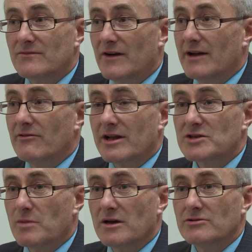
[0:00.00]
fire and
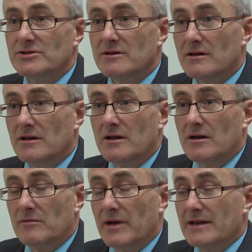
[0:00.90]
explosion,
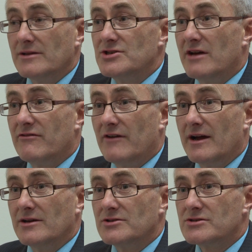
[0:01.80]
mainly jet
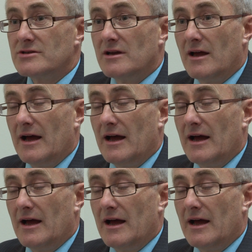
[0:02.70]
fires